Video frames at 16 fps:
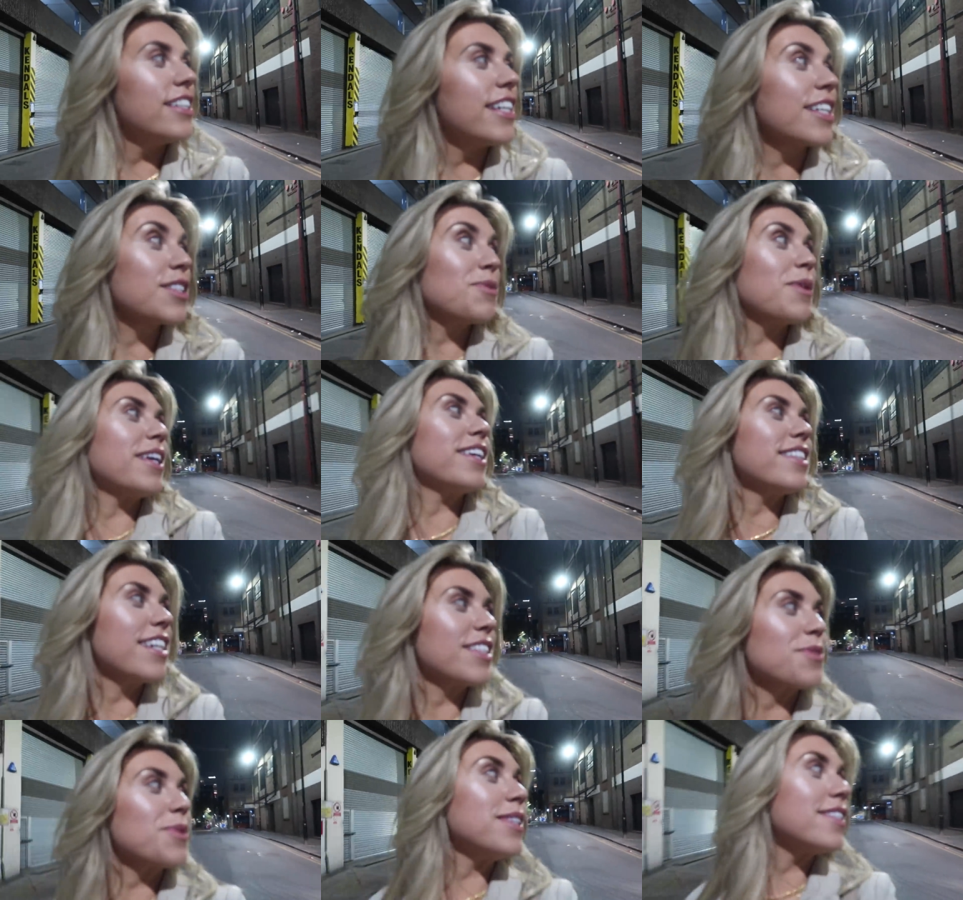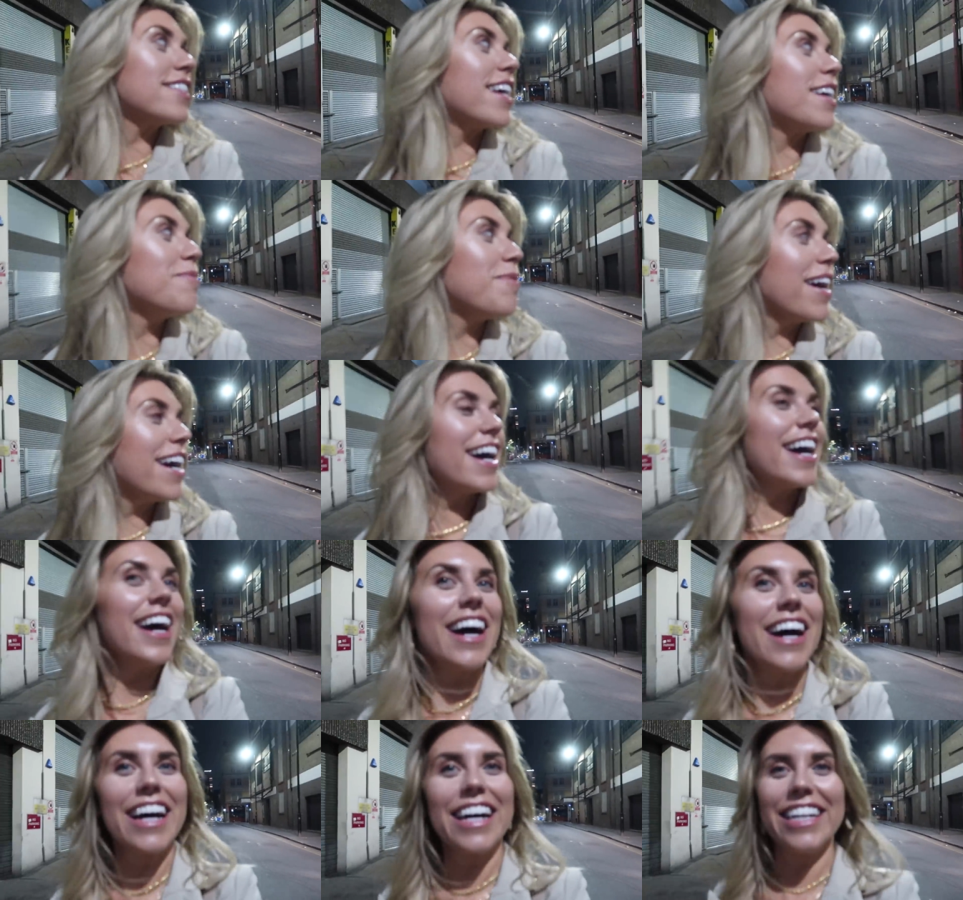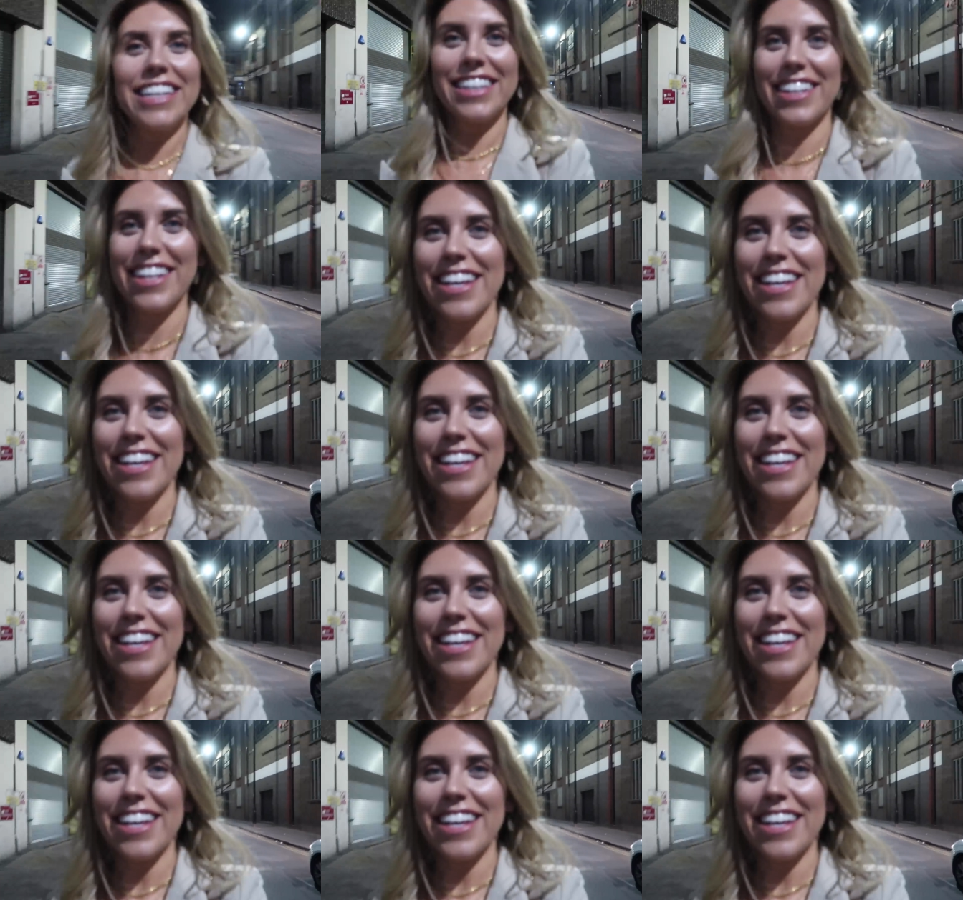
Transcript: next week, next Wednesday. Bye!